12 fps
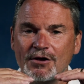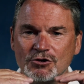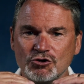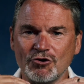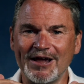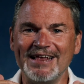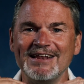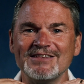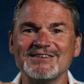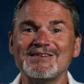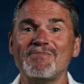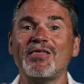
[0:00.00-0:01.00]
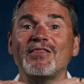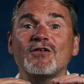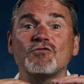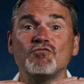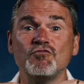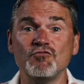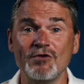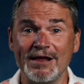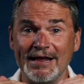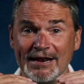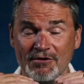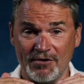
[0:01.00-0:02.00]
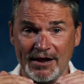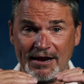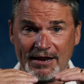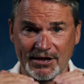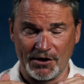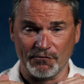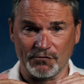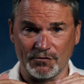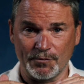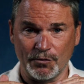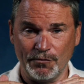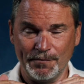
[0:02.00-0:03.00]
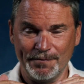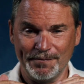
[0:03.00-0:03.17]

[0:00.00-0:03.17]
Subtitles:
train at something that's really, really comfortable.